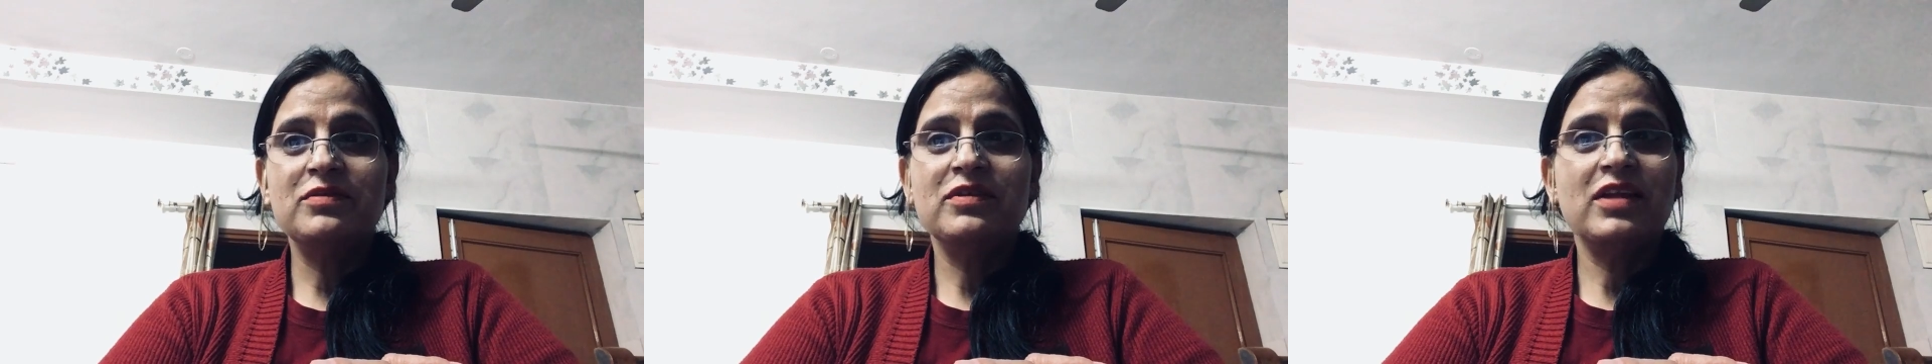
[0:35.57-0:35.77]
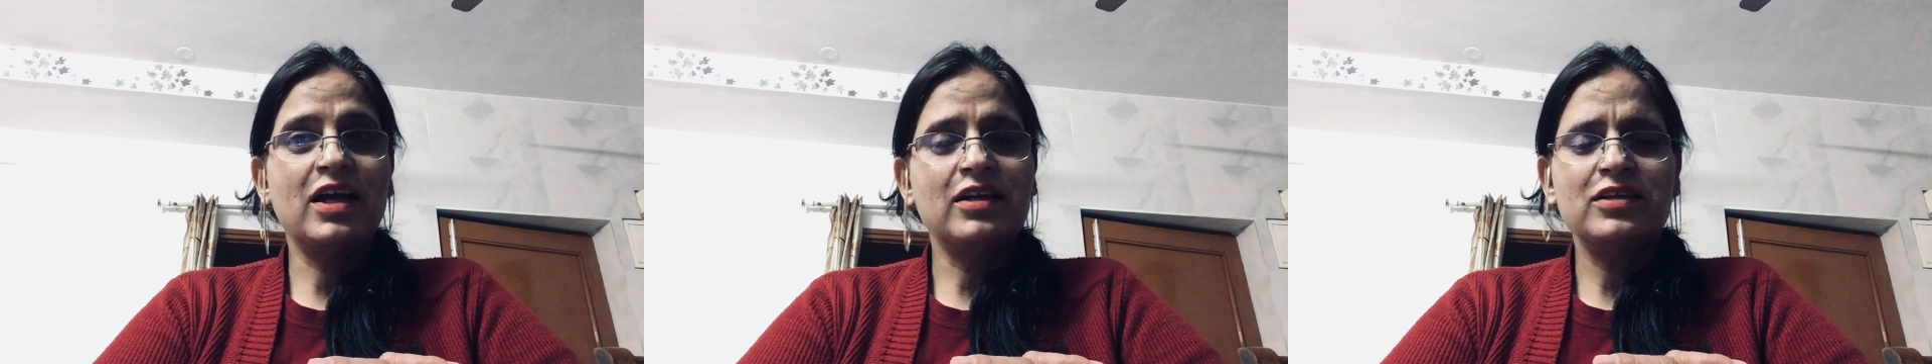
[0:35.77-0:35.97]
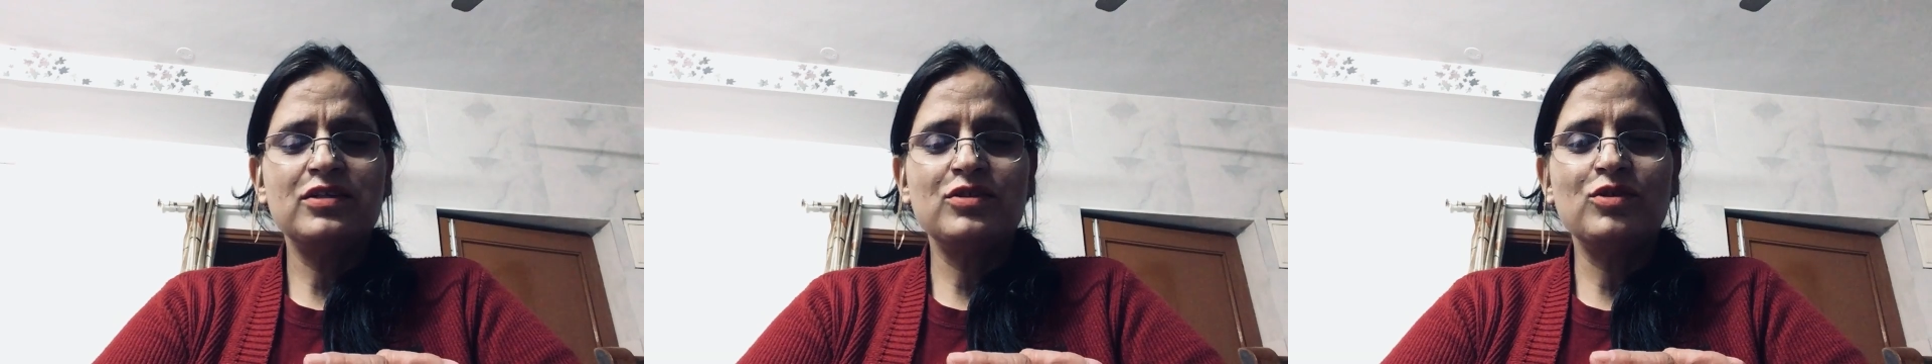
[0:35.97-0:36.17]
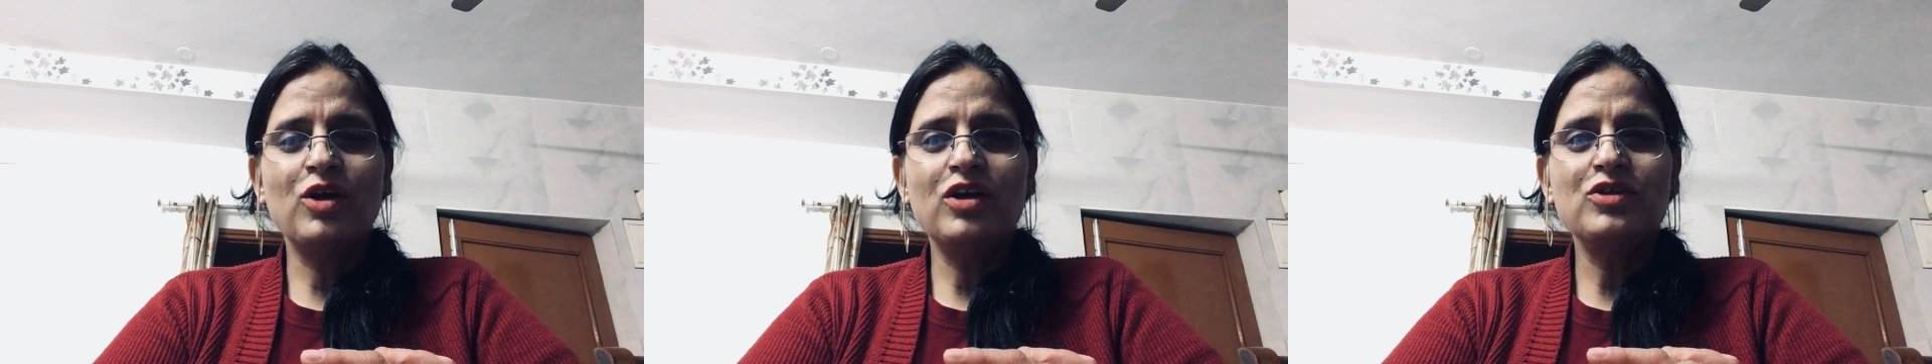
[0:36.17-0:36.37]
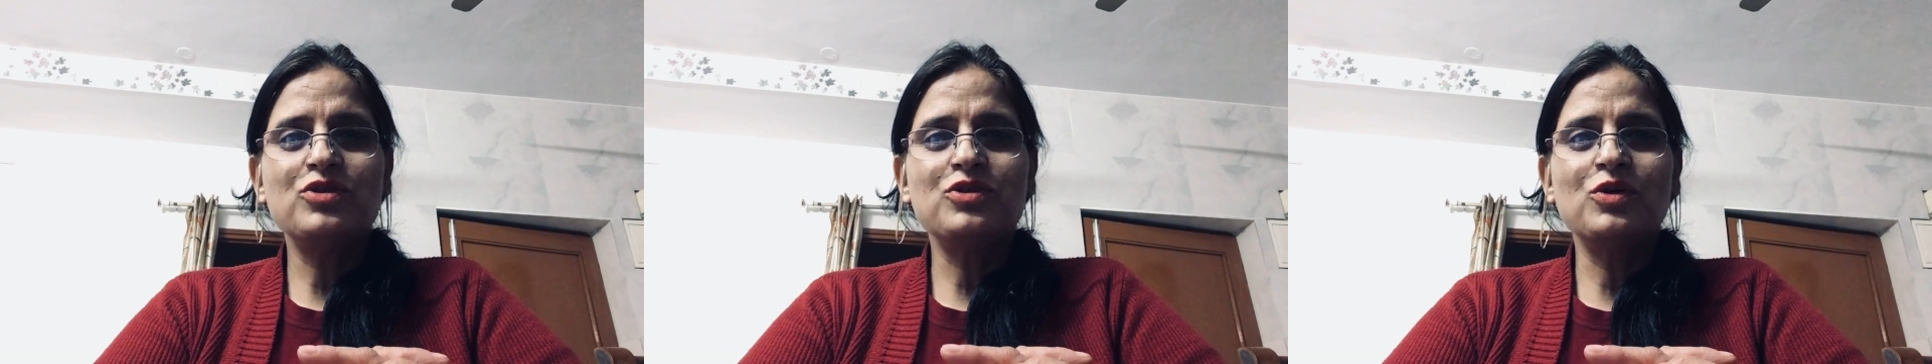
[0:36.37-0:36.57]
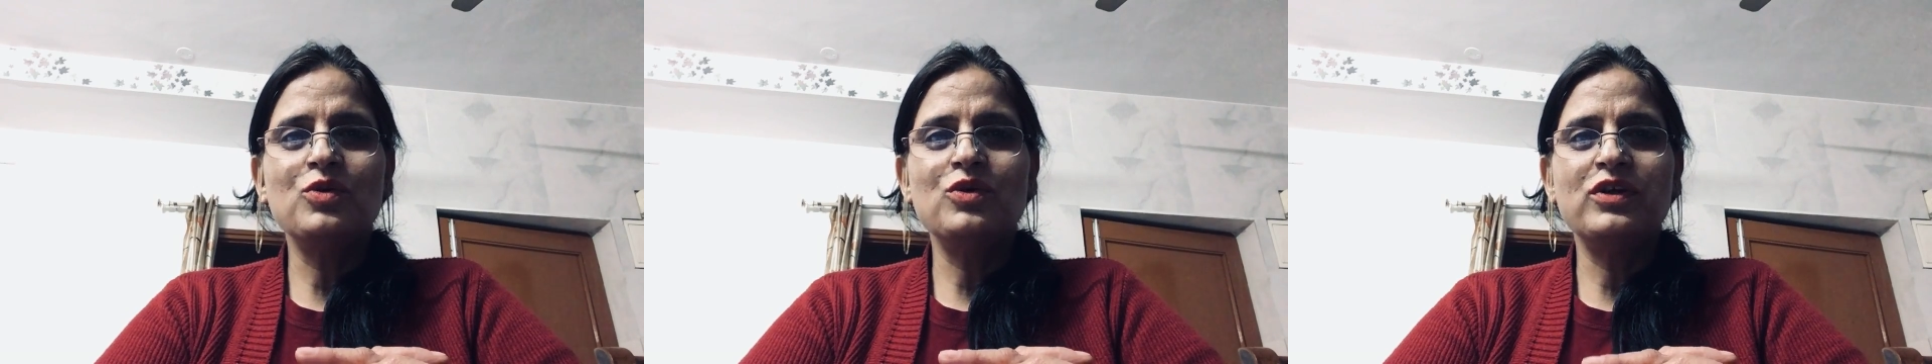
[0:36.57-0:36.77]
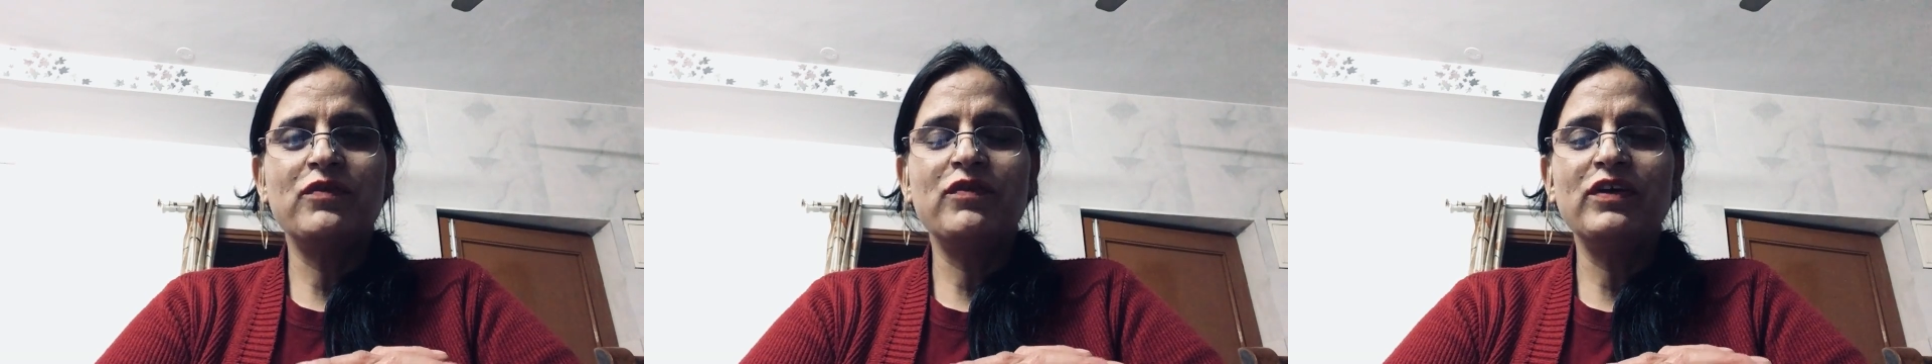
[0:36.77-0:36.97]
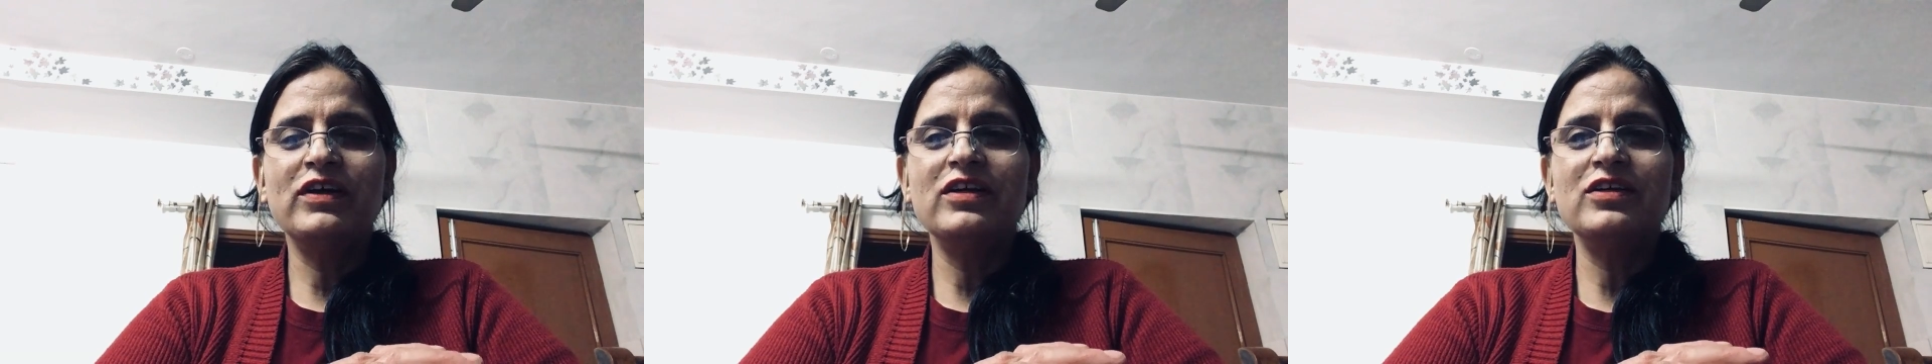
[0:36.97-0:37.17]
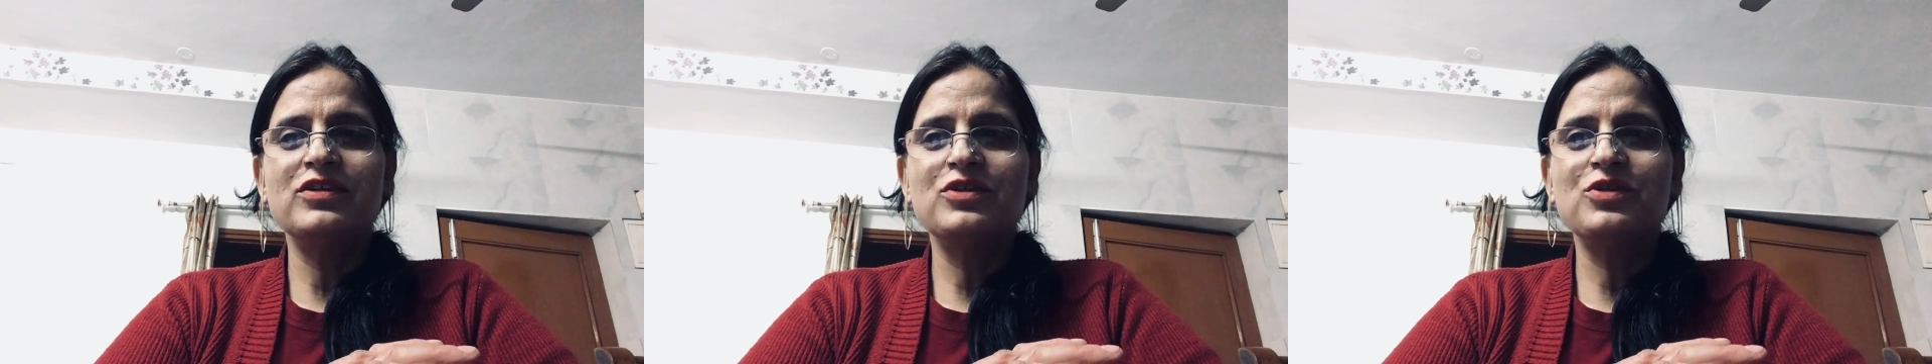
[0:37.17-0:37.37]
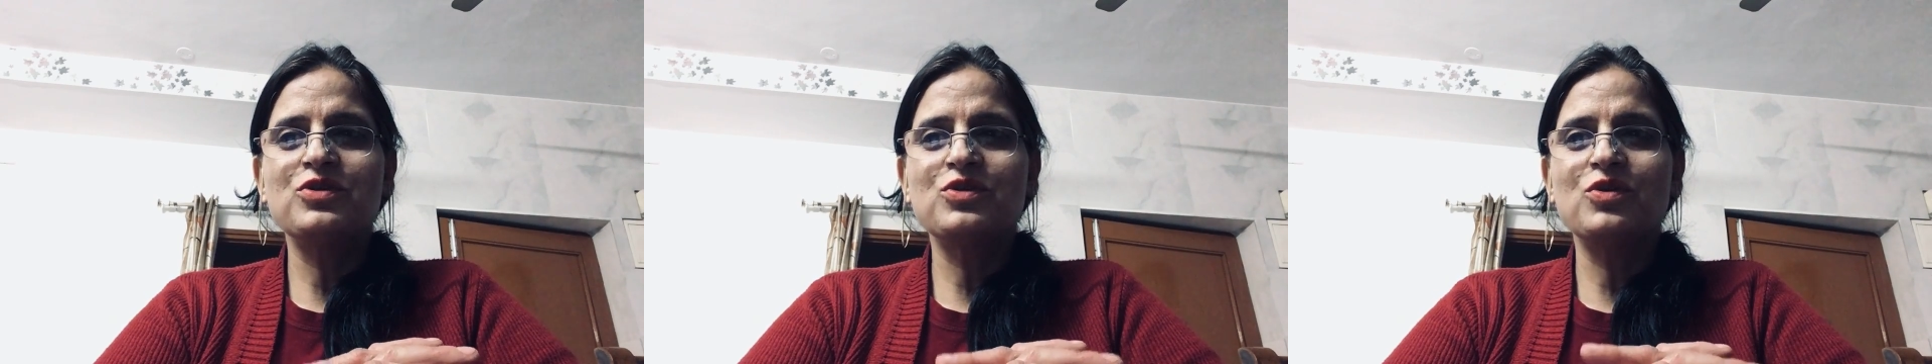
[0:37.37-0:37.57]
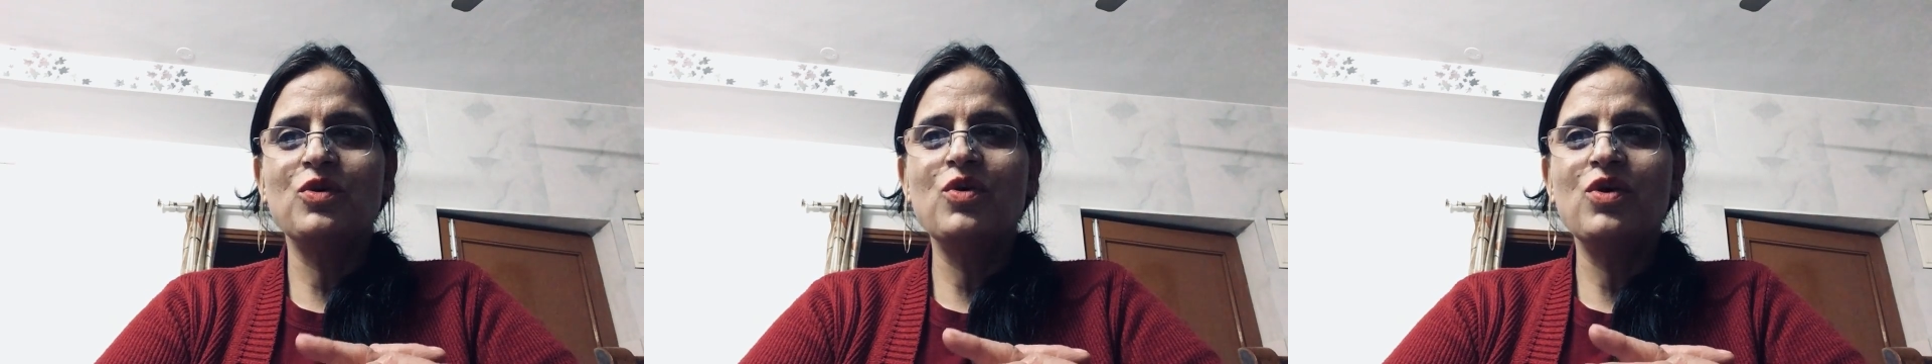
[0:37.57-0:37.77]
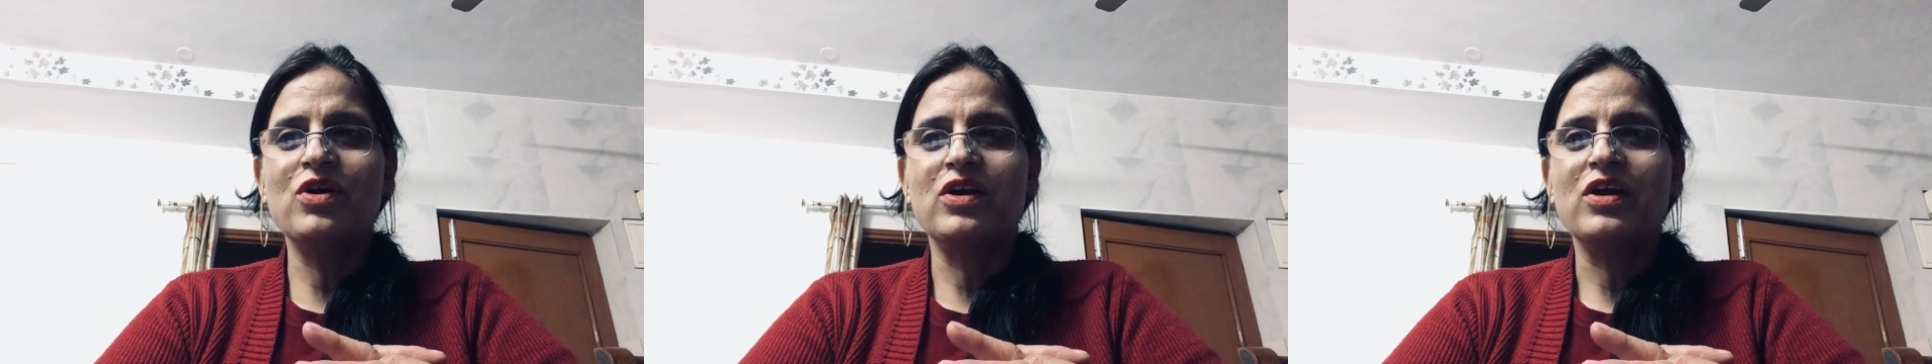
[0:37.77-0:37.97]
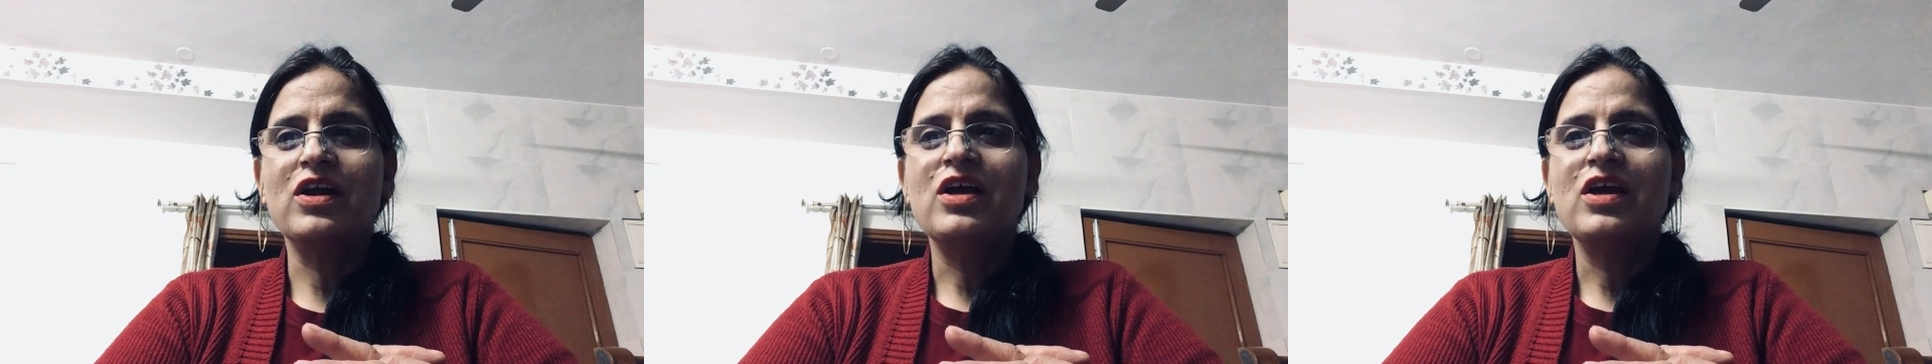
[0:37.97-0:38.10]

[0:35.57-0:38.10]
that is not so difficult to score.